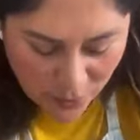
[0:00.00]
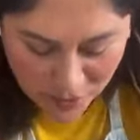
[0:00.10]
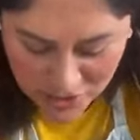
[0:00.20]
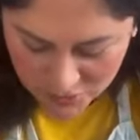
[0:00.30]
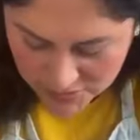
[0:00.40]
we're
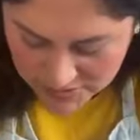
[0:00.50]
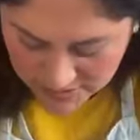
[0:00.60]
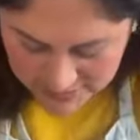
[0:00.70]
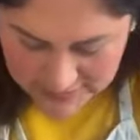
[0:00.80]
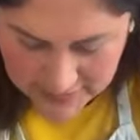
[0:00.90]
gonna use
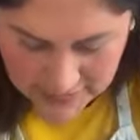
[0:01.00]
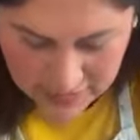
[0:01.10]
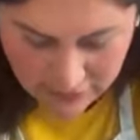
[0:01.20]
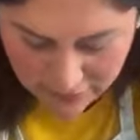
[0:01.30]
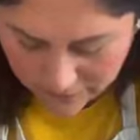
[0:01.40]
this
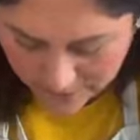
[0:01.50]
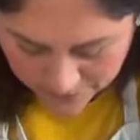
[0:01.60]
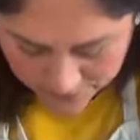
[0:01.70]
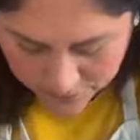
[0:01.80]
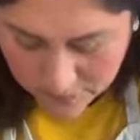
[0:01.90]
leaf,
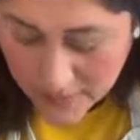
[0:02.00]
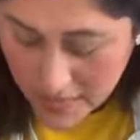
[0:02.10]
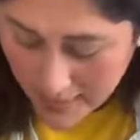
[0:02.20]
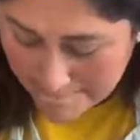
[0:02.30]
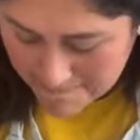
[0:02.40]

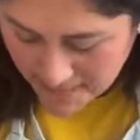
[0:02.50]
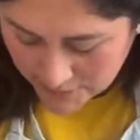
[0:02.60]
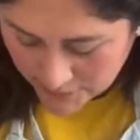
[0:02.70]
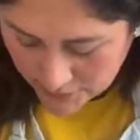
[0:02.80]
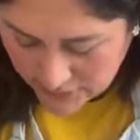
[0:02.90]

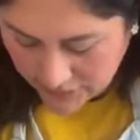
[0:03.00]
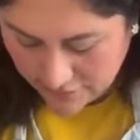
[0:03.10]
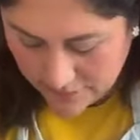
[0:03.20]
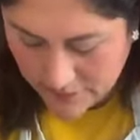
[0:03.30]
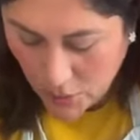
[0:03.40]
maple
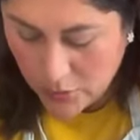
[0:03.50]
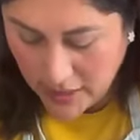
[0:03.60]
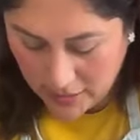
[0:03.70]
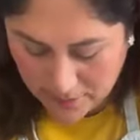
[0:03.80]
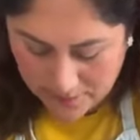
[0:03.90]
leaf.
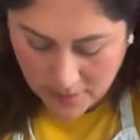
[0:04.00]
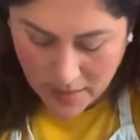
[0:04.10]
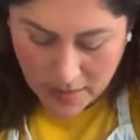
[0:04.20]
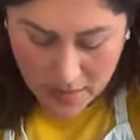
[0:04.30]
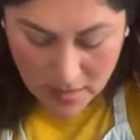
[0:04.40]
Okay,
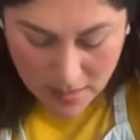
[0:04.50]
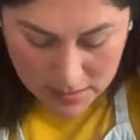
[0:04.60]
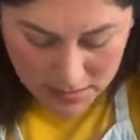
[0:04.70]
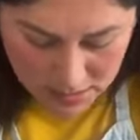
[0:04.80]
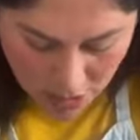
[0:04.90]

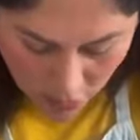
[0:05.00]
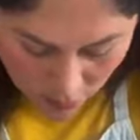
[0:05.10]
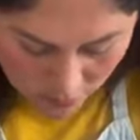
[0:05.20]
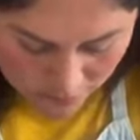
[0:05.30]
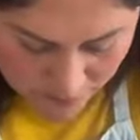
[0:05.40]

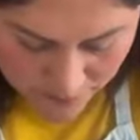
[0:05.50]
so,